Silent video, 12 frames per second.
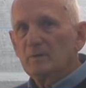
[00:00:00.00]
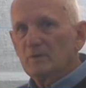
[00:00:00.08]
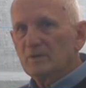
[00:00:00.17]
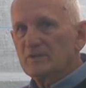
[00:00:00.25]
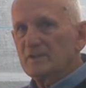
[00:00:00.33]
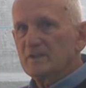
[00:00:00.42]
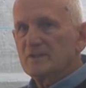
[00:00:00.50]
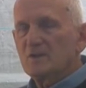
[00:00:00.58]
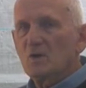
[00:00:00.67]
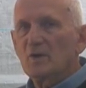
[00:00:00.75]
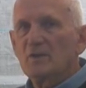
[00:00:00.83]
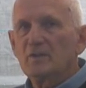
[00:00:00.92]
that's
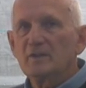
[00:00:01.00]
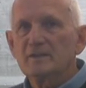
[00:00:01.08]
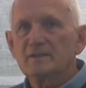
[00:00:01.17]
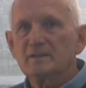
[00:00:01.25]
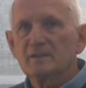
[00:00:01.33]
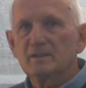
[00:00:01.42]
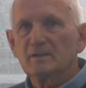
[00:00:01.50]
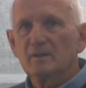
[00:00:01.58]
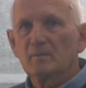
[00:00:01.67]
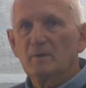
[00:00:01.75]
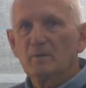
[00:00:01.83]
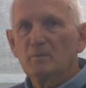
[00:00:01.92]
inside these,
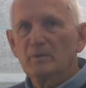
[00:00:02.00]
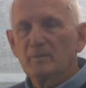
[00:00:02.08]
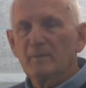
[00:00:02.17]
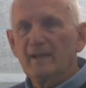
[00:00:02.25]
and with the